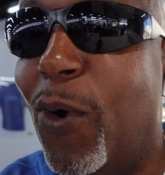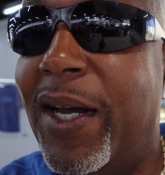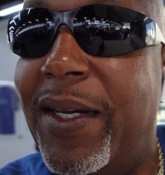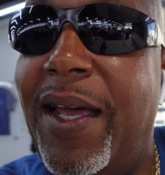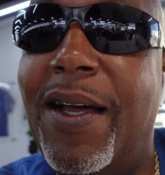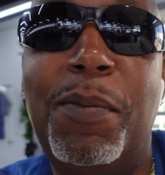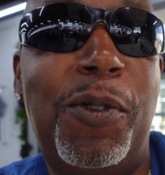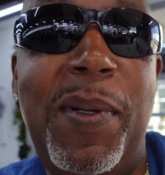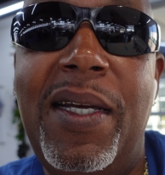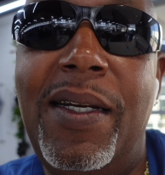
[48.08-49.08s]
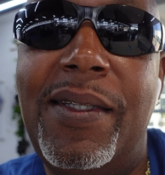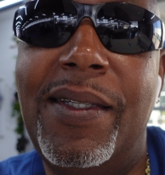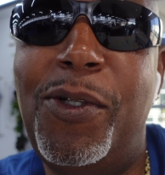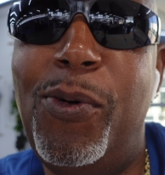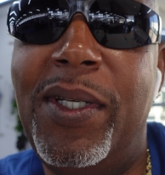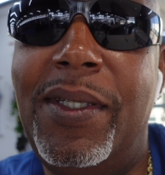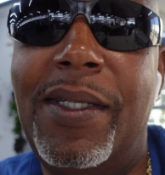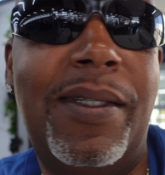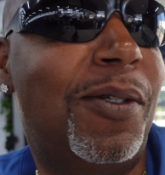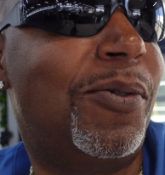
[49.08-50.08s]
One day, I'm speaking this into
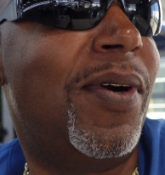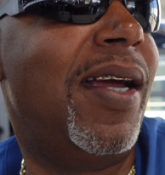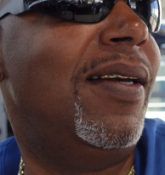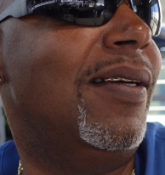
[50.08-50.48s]
existence right